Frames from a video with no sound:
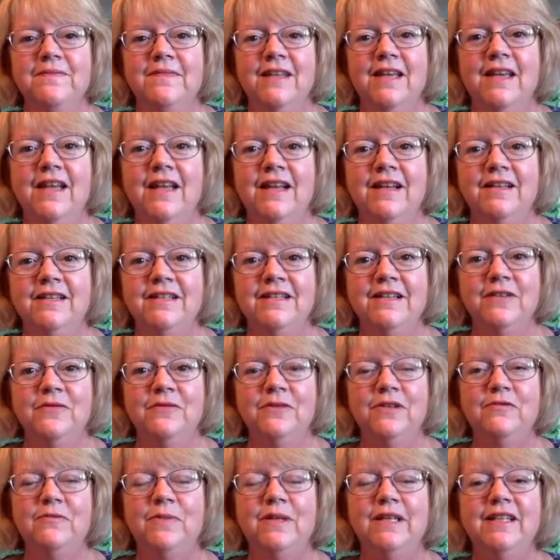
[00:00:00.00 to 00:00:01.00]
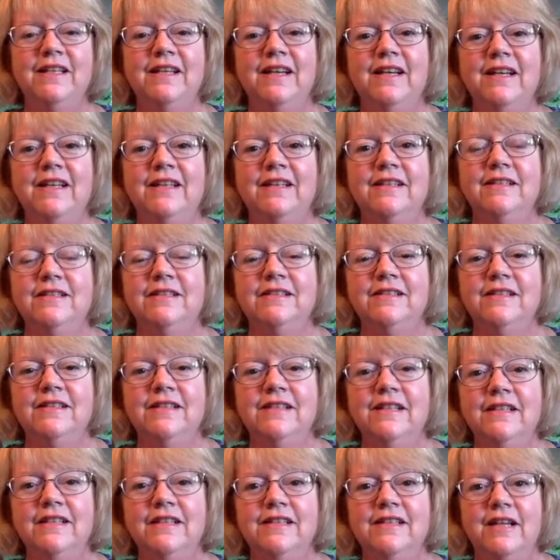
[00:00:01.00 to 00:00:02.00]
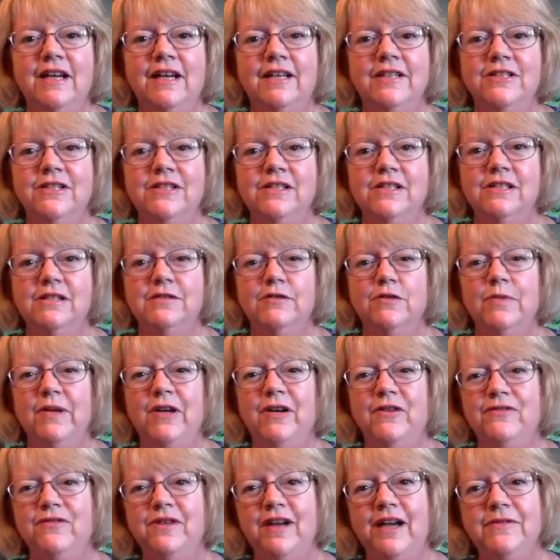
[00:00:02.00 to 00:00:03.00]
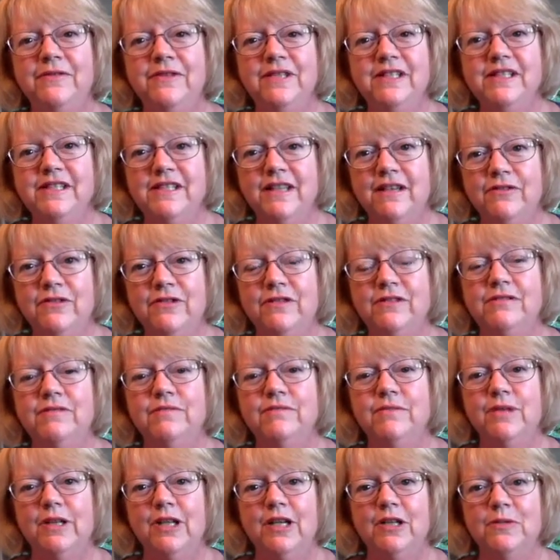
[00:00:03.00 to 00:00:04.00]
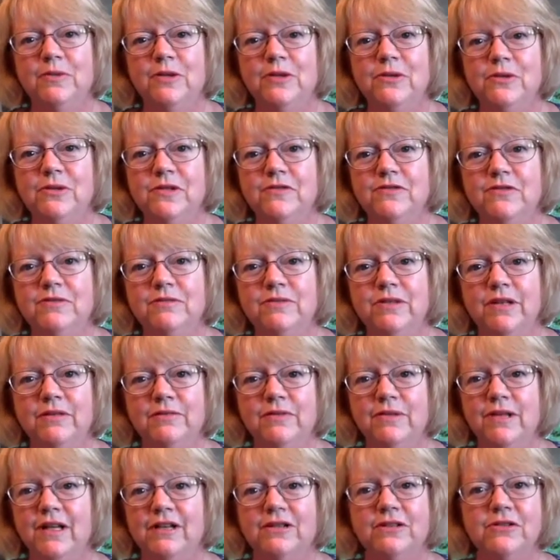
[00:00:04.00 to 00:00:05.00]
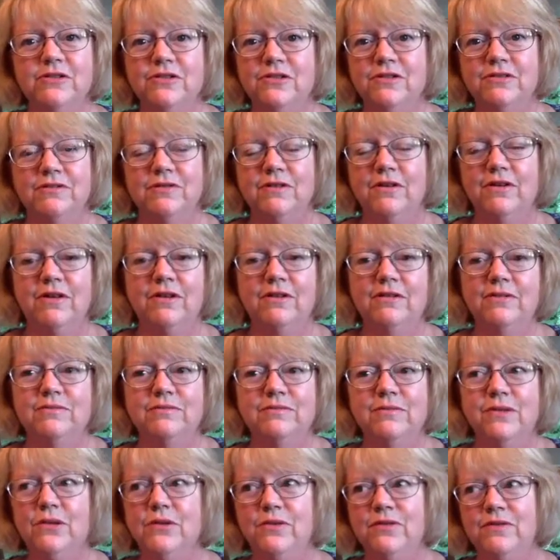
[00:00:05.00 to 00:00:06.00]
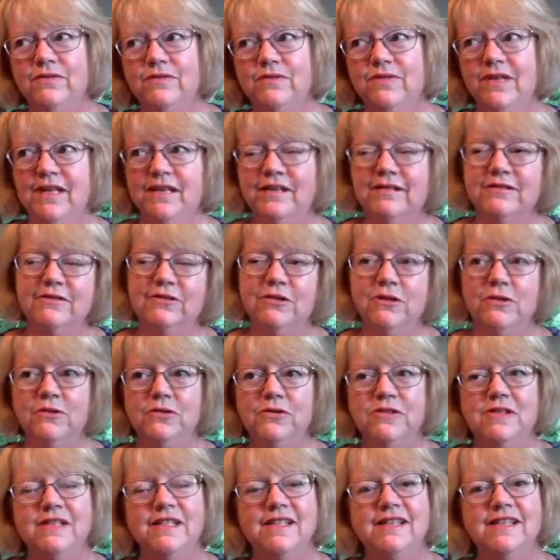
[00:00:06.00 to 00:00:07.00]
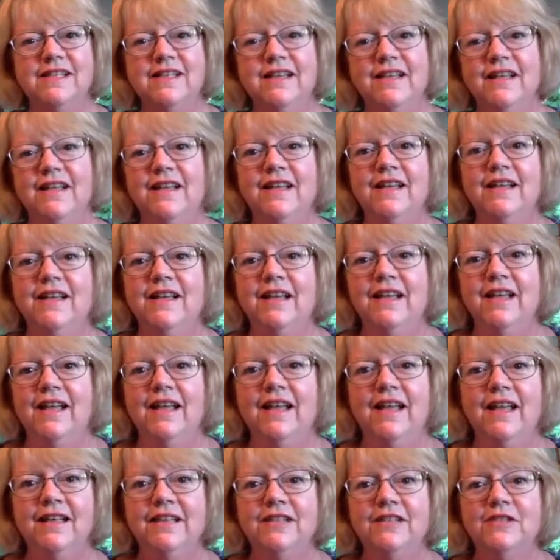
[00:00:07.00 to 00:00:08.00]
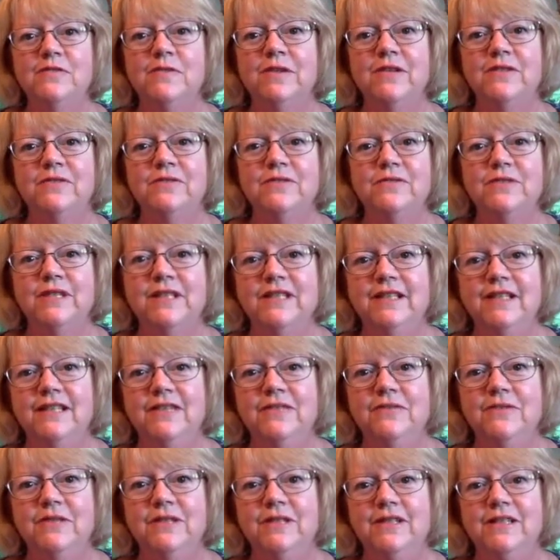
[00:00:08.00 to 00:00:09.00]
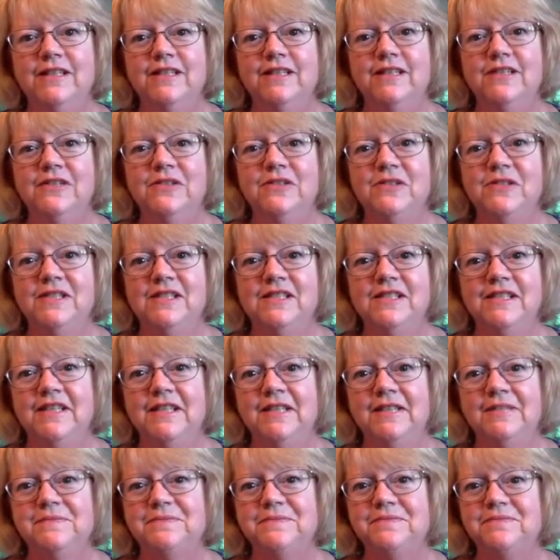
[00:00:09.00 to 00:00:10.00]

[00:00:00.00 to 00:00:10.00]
And we've been getting a daily digest of about 5 to 7 blog posts from bloggers both coasts, and it's been really, really interesting.